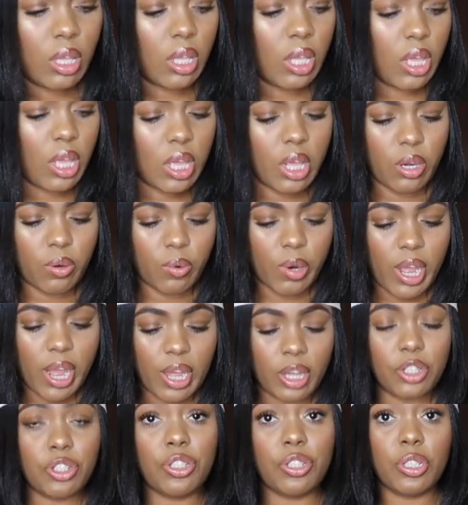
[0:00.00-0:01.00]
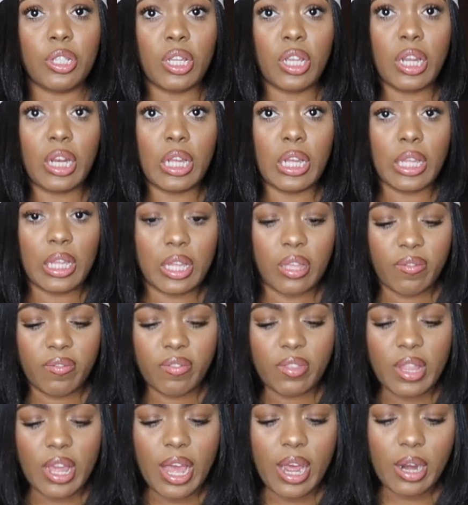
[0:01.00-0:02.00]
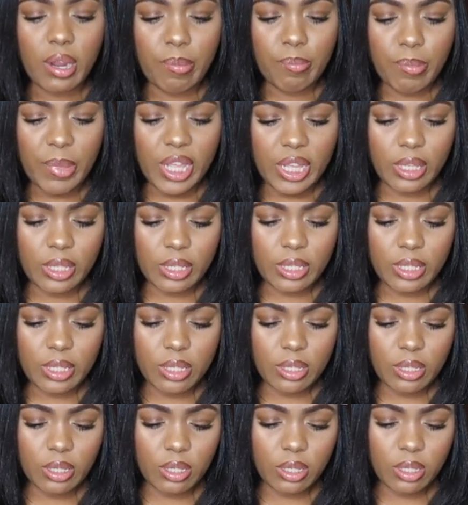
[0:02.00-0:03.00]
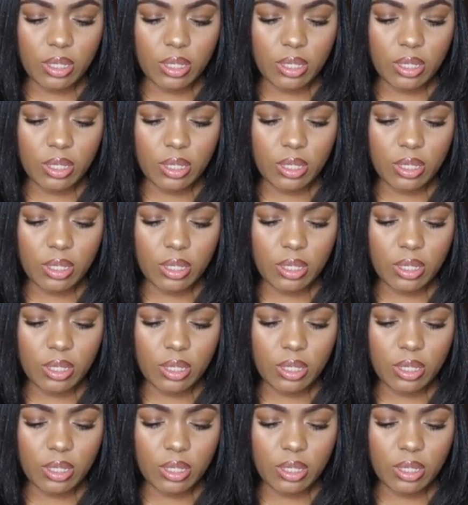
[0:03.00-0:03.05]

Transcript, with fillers: and we're actually gonna give that a mix.